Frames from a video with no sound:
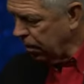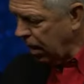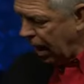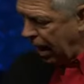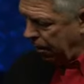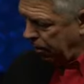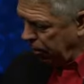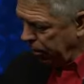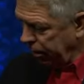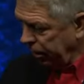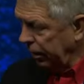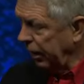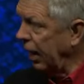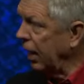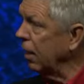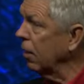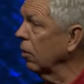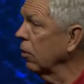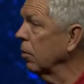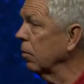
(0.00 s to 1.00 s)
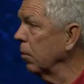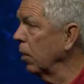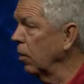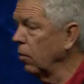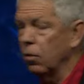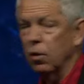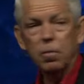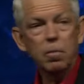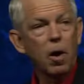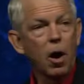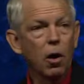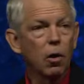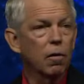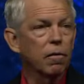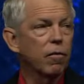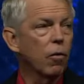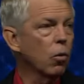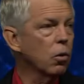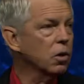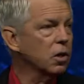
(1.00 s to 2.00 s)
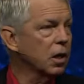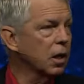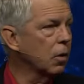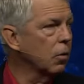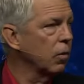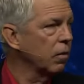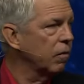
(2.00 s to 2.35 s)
Bible that landed on the moon with Apollo 14.